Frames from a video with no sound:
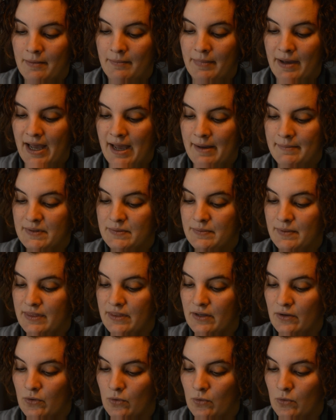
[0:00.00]
perhaps with
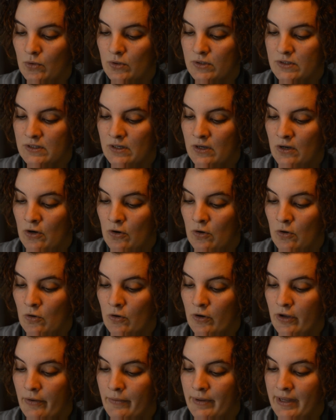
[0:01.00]
the horse
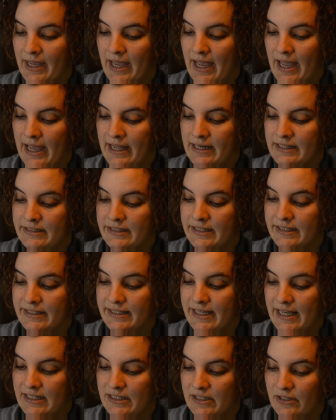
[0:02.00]
or going ahead to
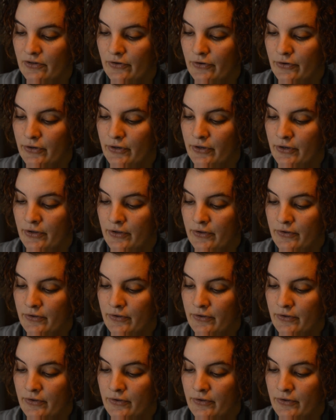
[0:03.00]
set a lock,